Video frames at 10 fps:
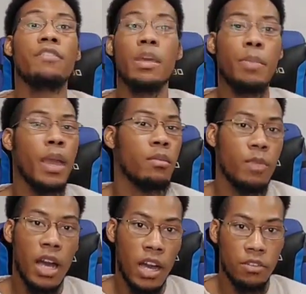if they paid
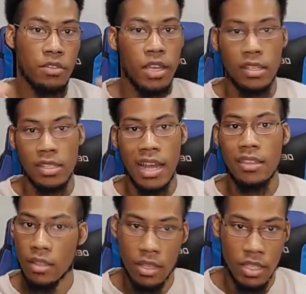him $100,000,
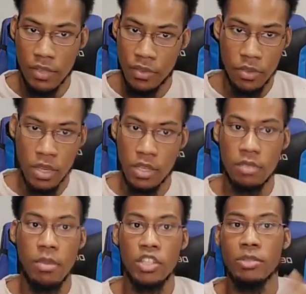I think that's even okay.
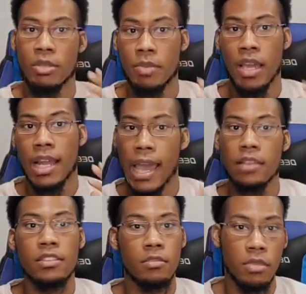This man should be paid
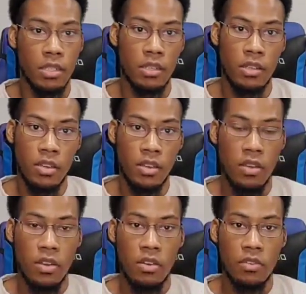handsomely
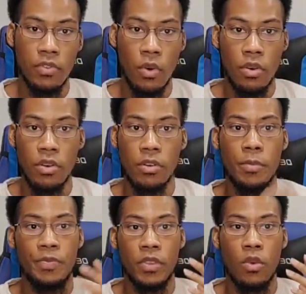
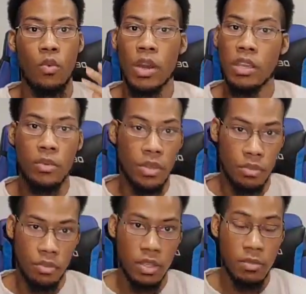for what he
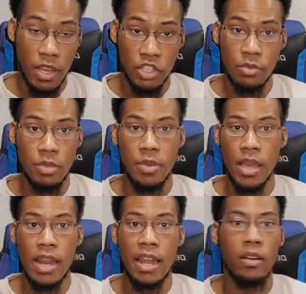went through. This man should be
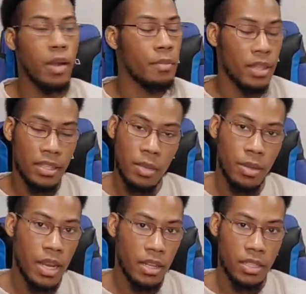paid. I know I'm not the
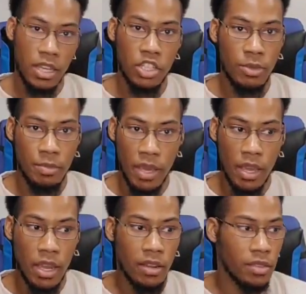type of guy to say he should be
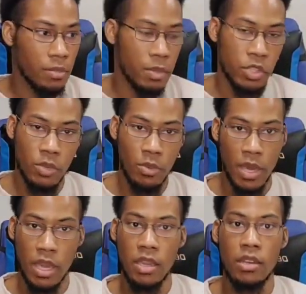paid. I don't think people should
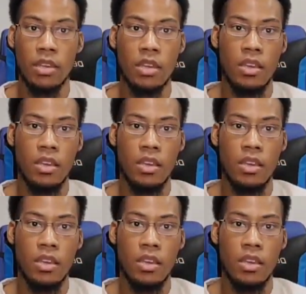be paid